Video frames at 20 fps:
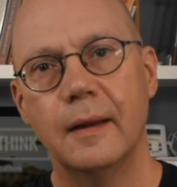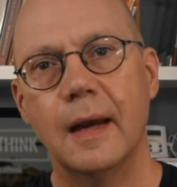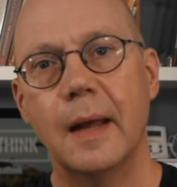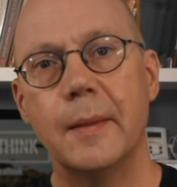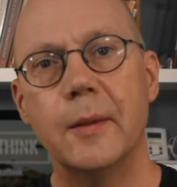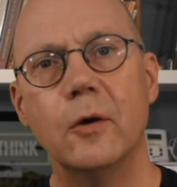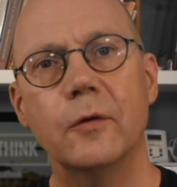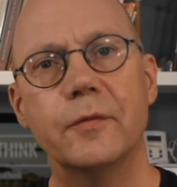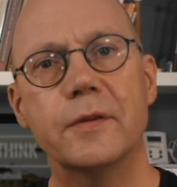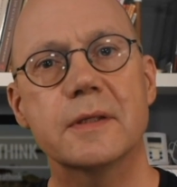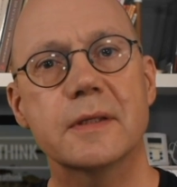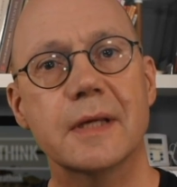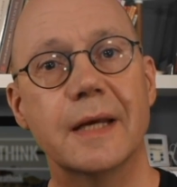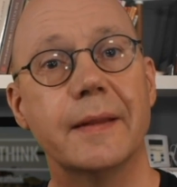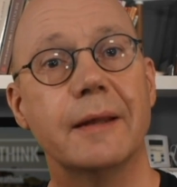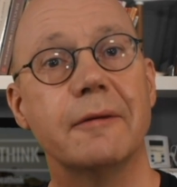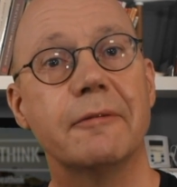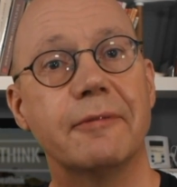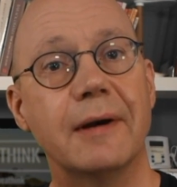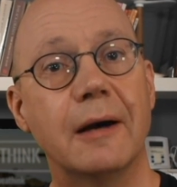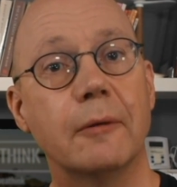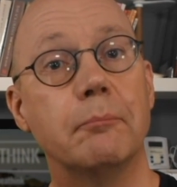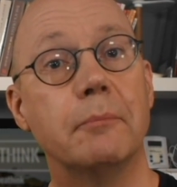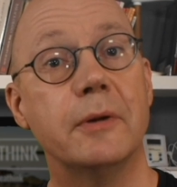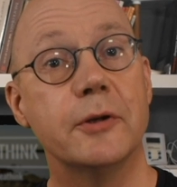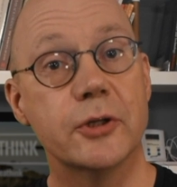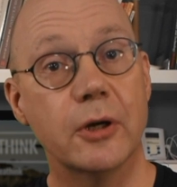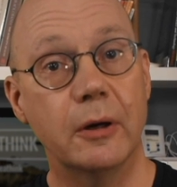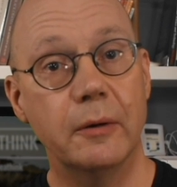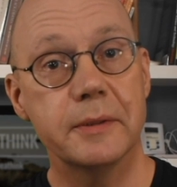And the authors say they found
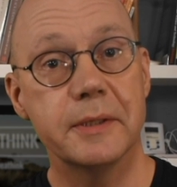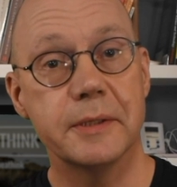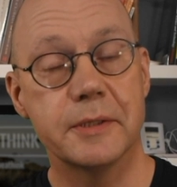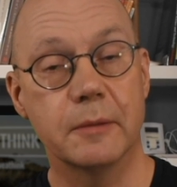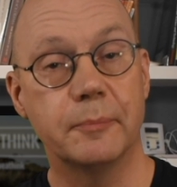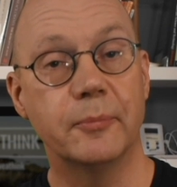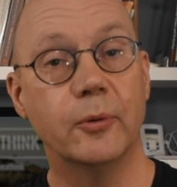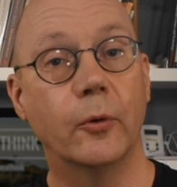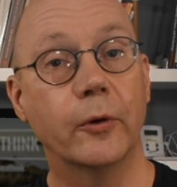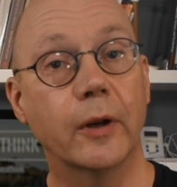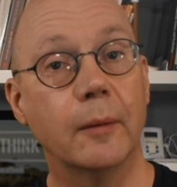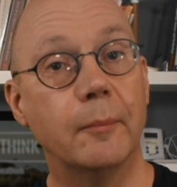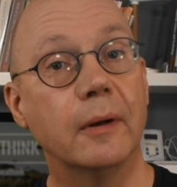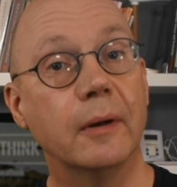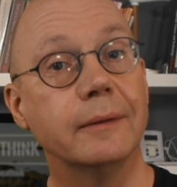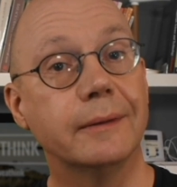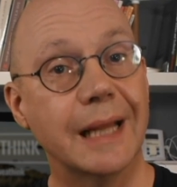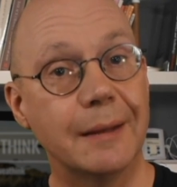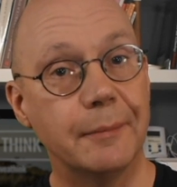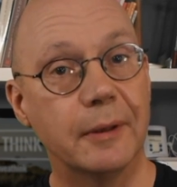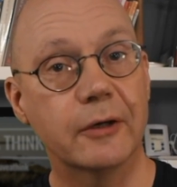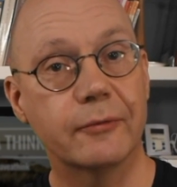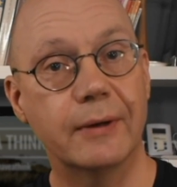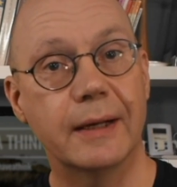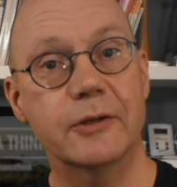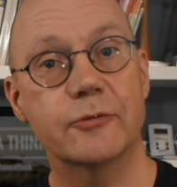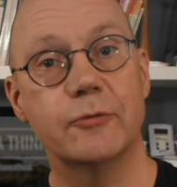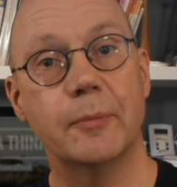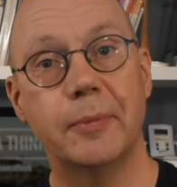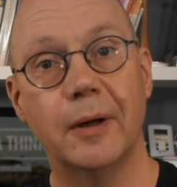majority support among
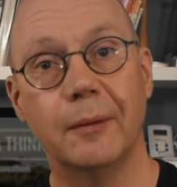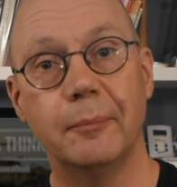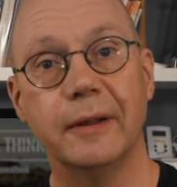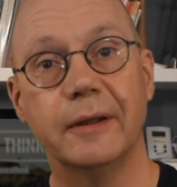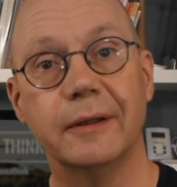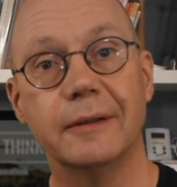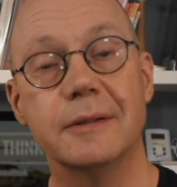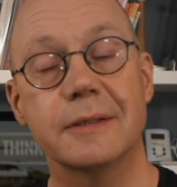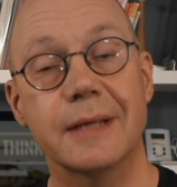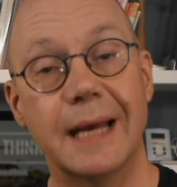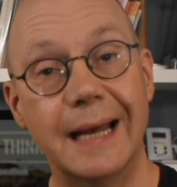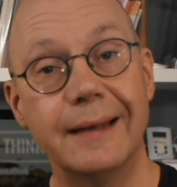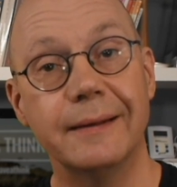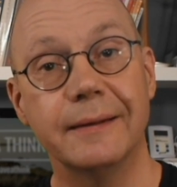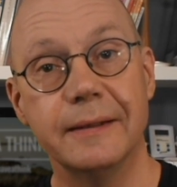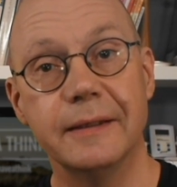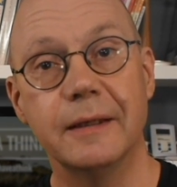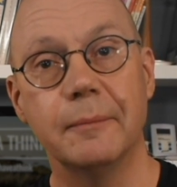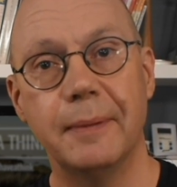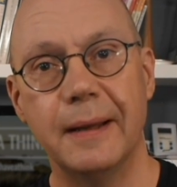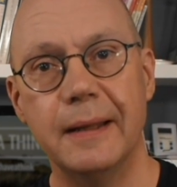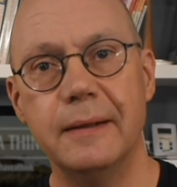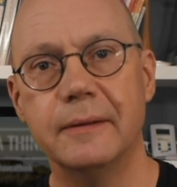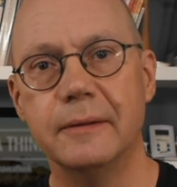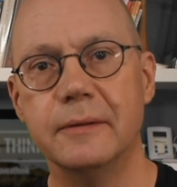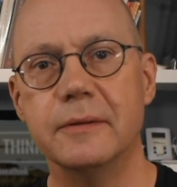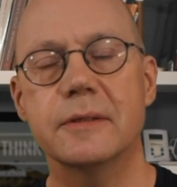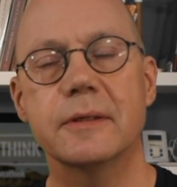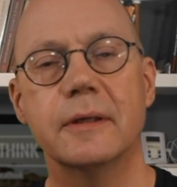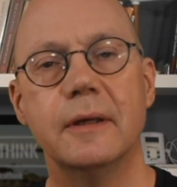Democrats, Republicans, and
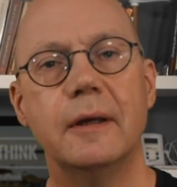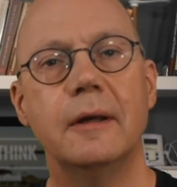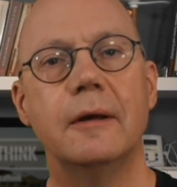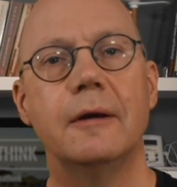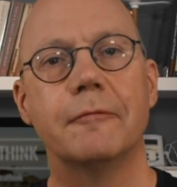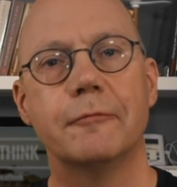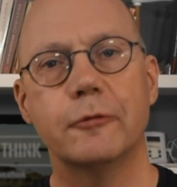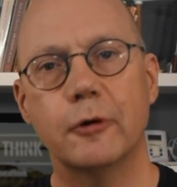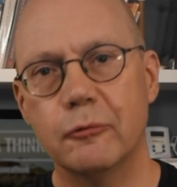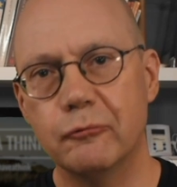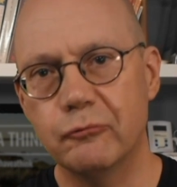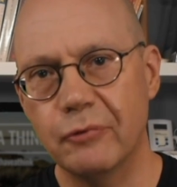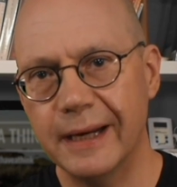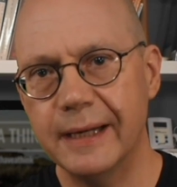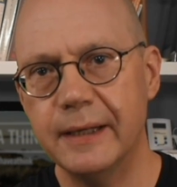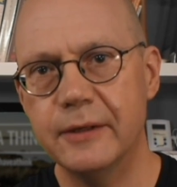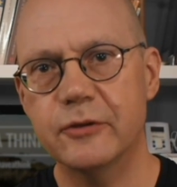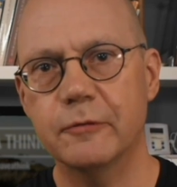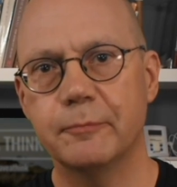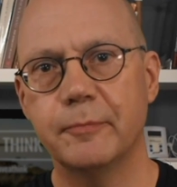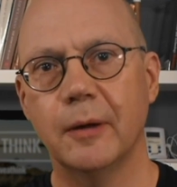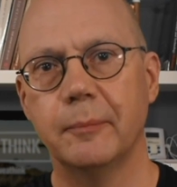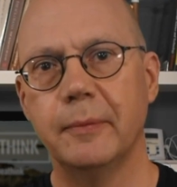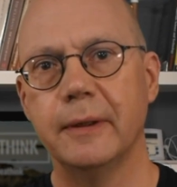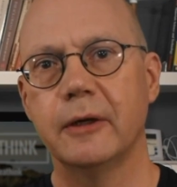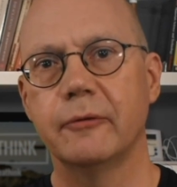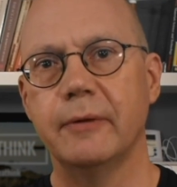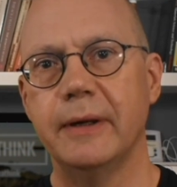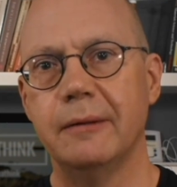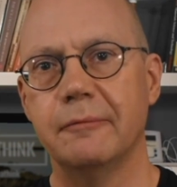Independents for a range of
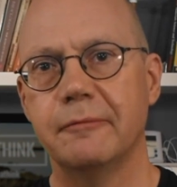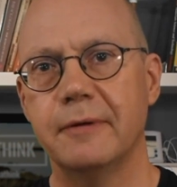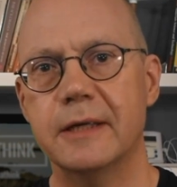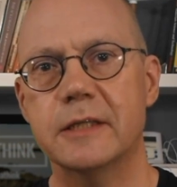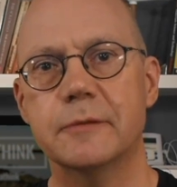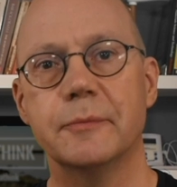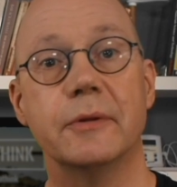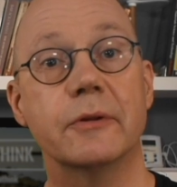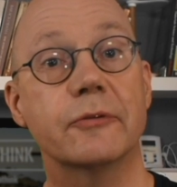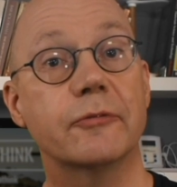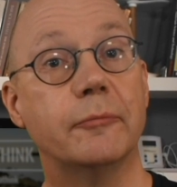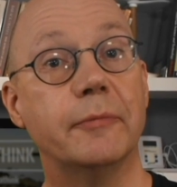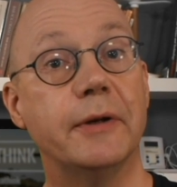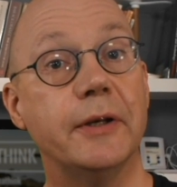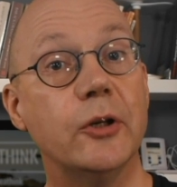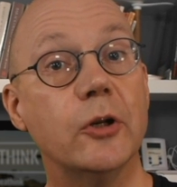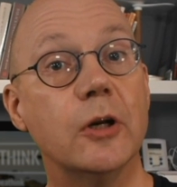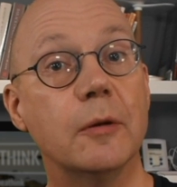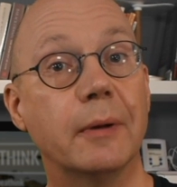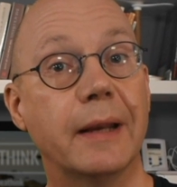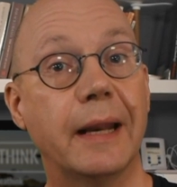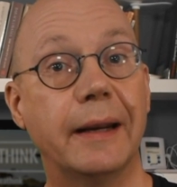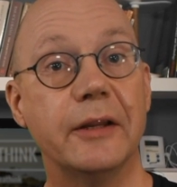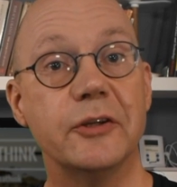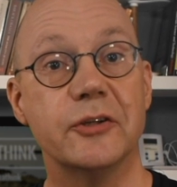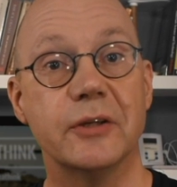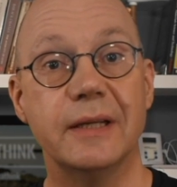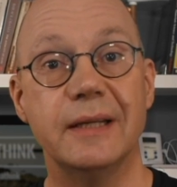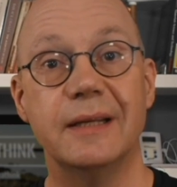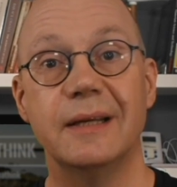public green investments, from renewable
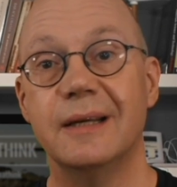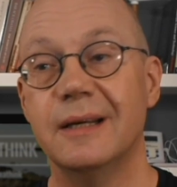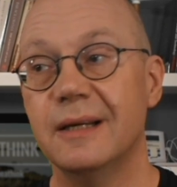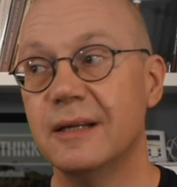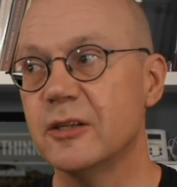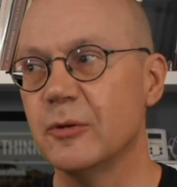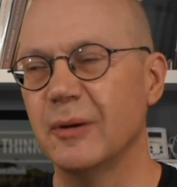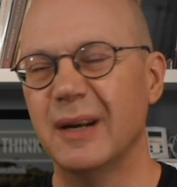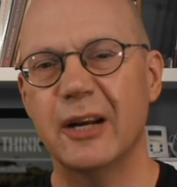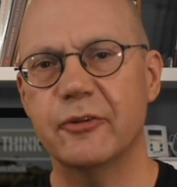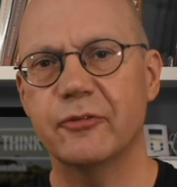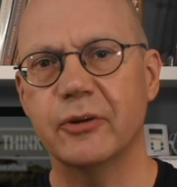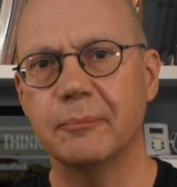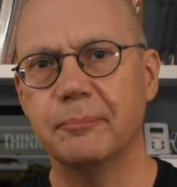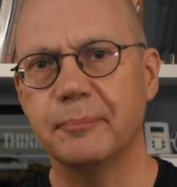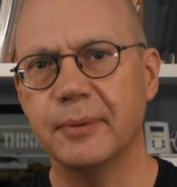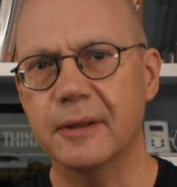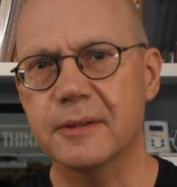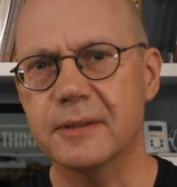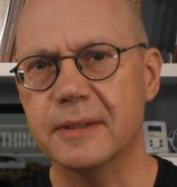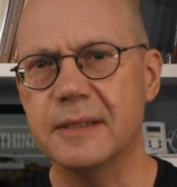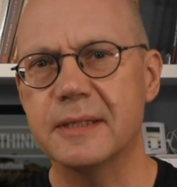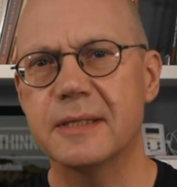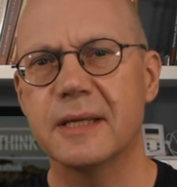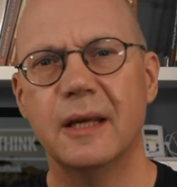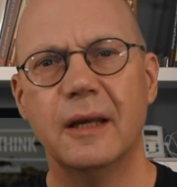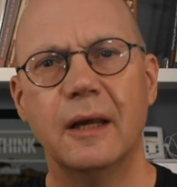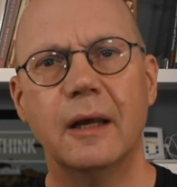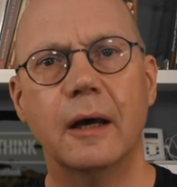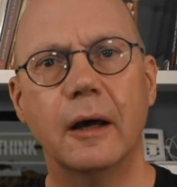energy to electric
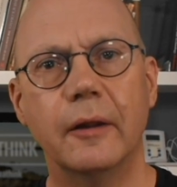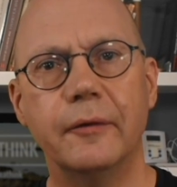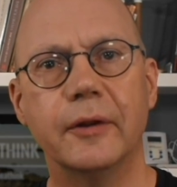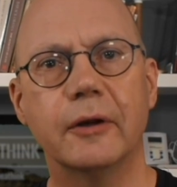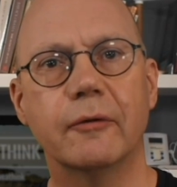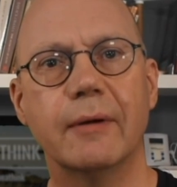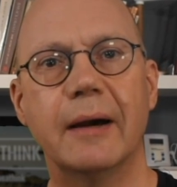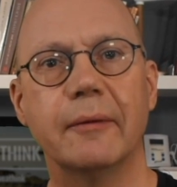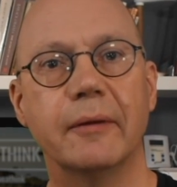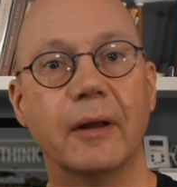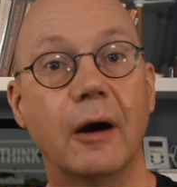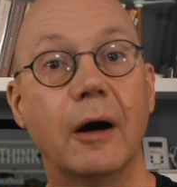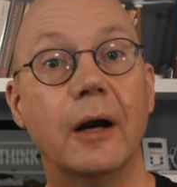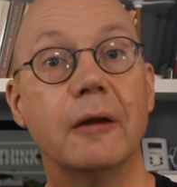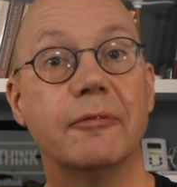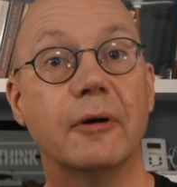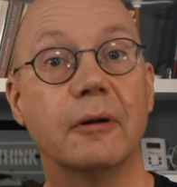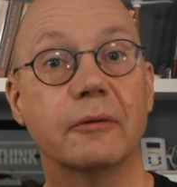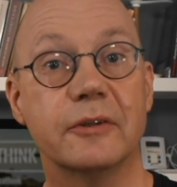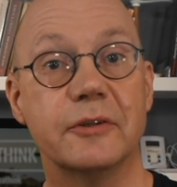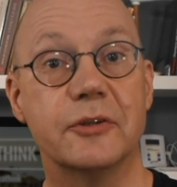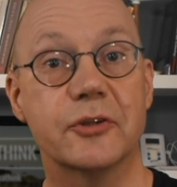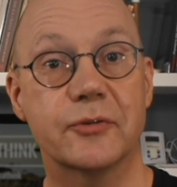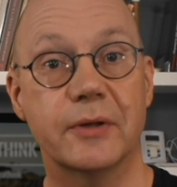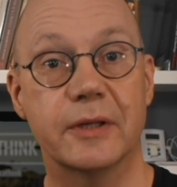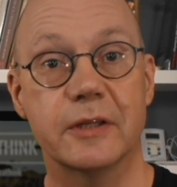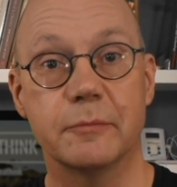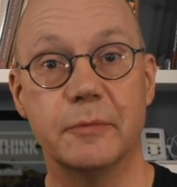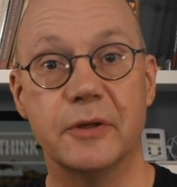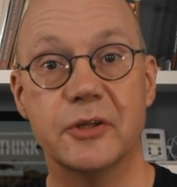buses, underground high voltage
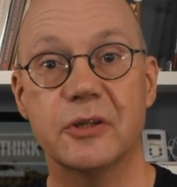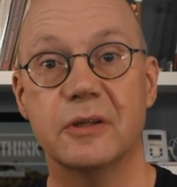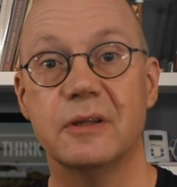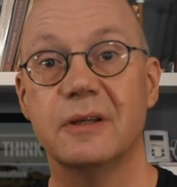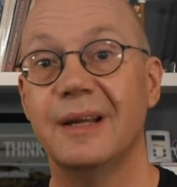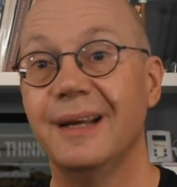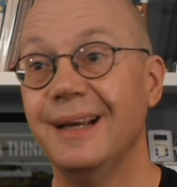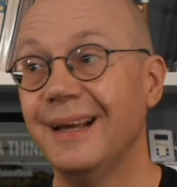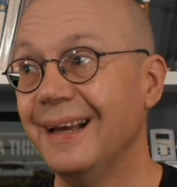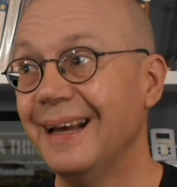transmission,